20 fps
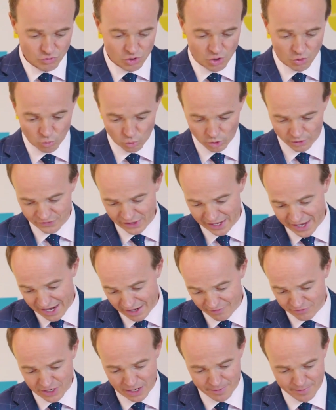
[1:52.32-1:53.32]
What they
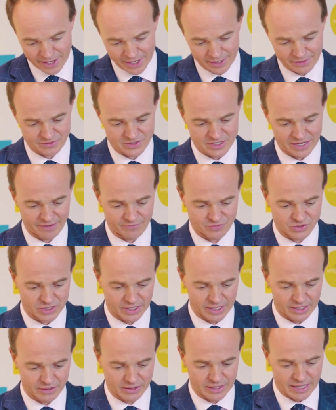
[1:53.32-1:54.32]
have come out is they've
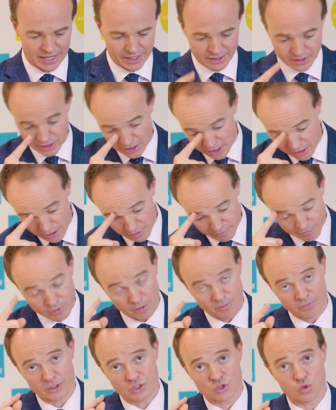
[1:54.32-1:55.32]
said that
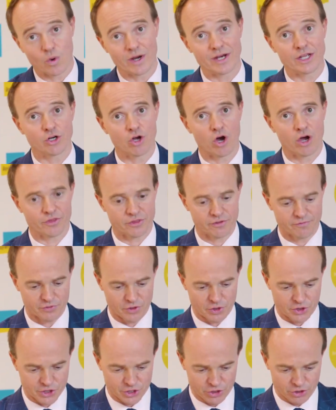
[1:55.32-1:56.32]
from the 29th of the
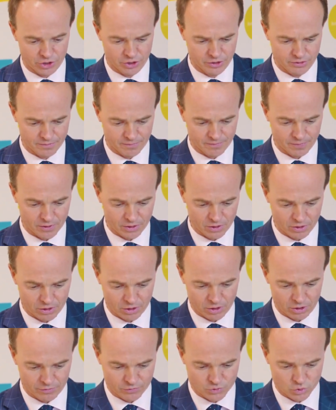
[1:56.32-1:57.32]
3rd
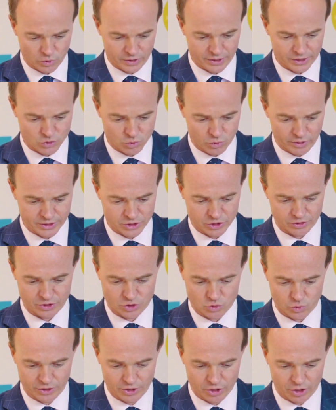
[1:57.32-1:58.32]
of 2020, so the
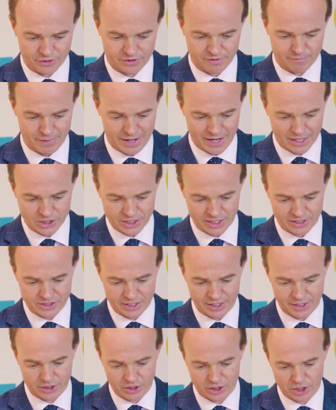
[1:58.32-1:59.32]
29th of March, a
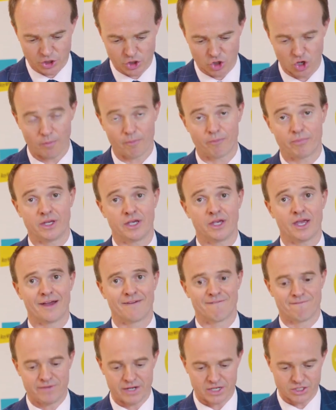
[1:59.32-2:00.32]
tenant cannot be
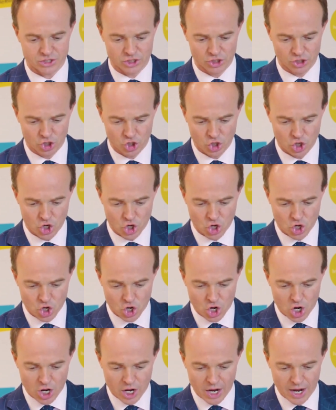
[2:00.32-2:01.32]
evicted
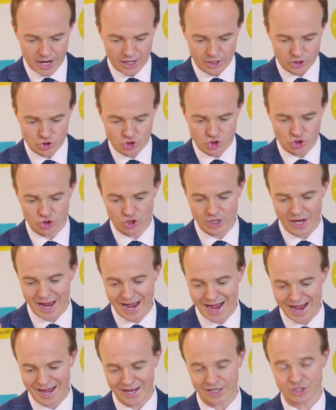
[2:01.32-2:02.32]
due to
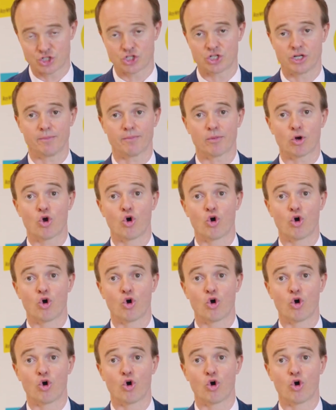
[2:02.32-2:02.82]
hardship